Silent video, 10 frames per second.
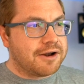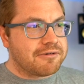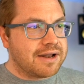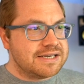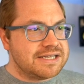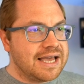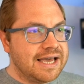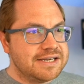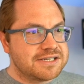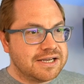
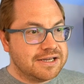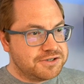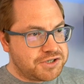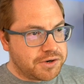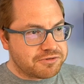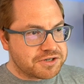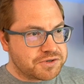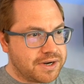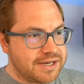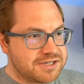188,
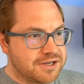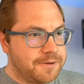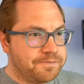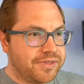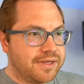222,